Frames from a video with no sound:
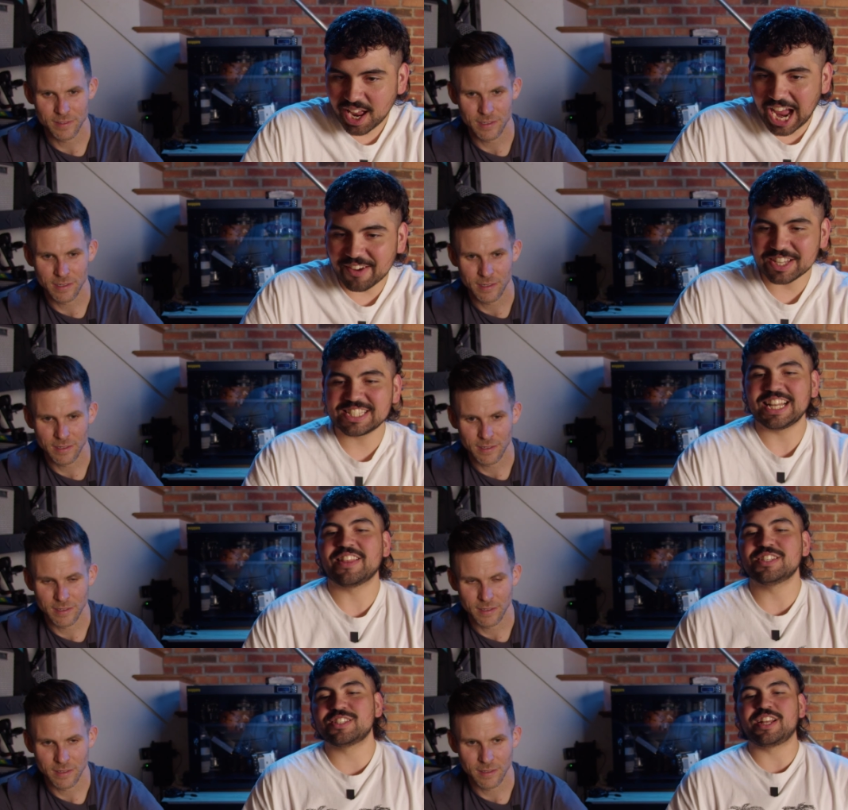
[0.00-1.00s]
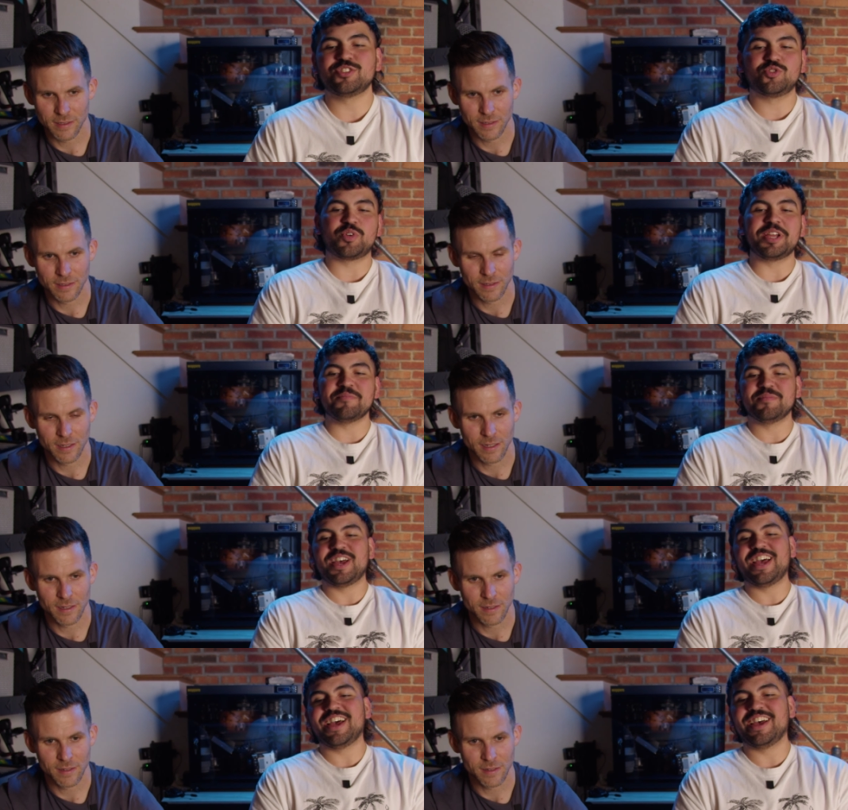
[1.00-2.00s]
Speaker 1: Obviously, like this is an extreme
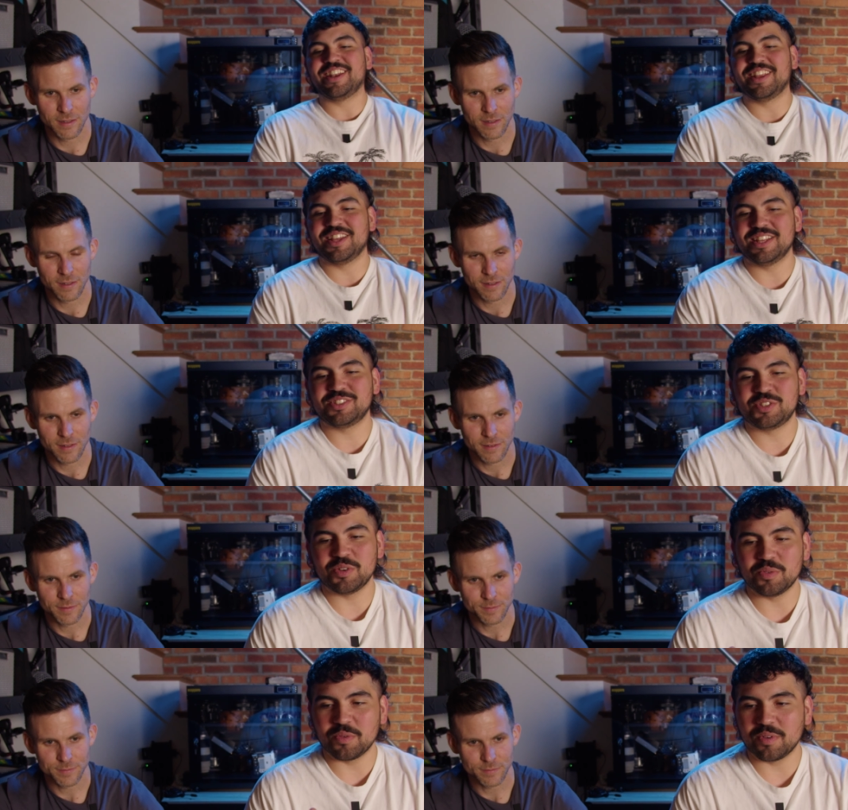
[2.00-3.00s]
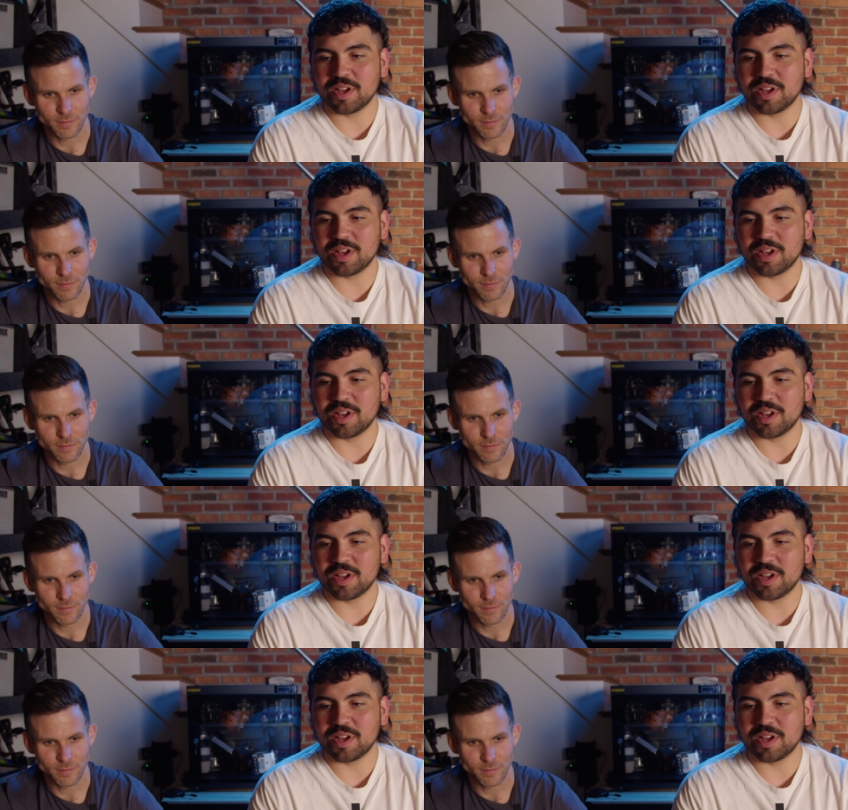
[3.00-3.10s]
uh, uh, to